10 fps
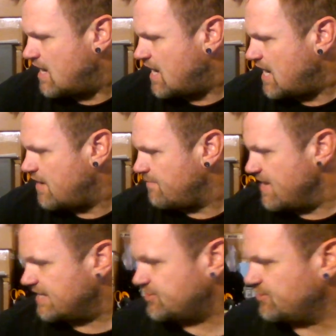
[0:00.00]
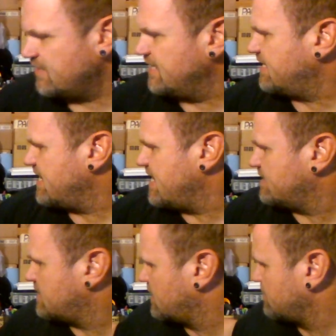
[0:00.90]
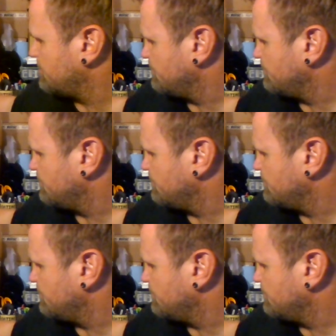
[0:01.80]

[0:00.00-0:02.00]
Next, you're gonna get.